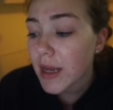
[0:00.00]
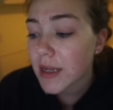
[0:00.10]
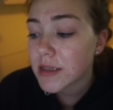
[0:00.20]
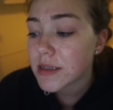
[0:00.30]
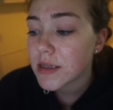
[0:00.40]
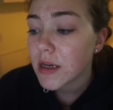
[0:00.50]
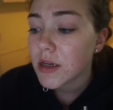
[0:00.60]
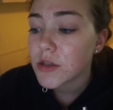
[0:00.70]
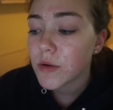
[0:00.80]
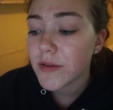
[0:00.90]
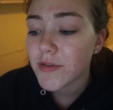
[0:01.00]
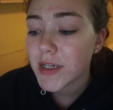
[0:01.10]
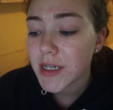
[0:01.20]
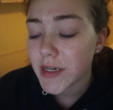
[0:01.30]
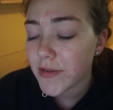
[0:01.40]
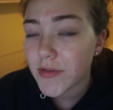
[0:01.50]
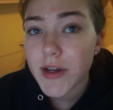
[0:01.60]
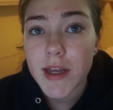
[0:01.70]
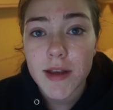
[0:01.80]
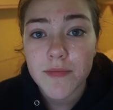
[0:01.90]
It's soy-free,
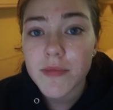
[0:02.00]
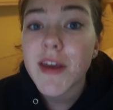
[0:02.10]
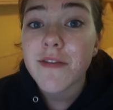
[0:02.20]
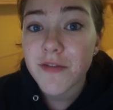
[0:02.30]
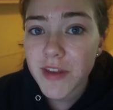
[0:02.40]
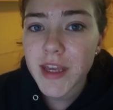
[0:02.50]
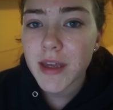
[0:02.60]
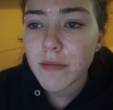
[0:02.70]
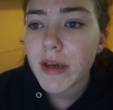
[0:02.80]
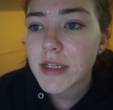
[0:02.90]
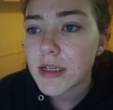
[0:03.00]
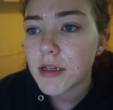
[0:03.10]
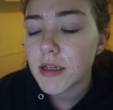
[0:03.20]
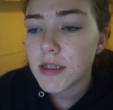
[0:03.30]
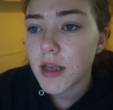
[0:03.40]
dairy-free, vegan basically.